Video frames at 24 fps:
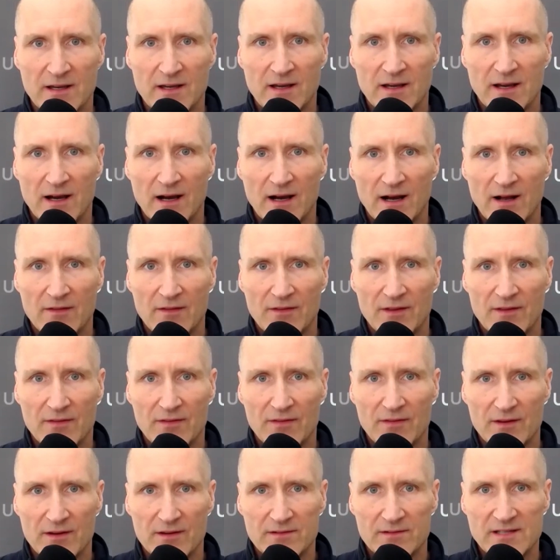
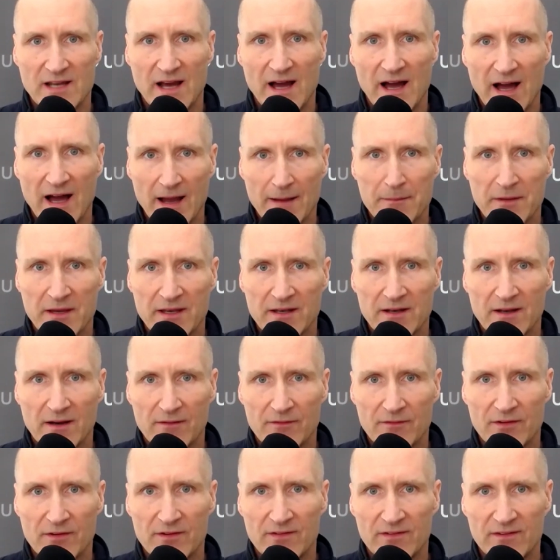that the timing
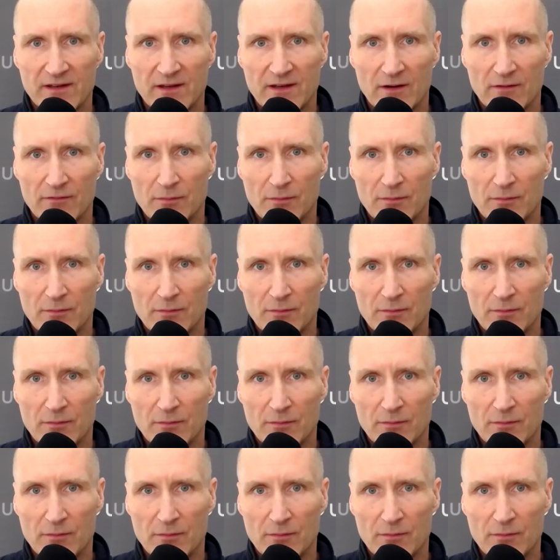of this deal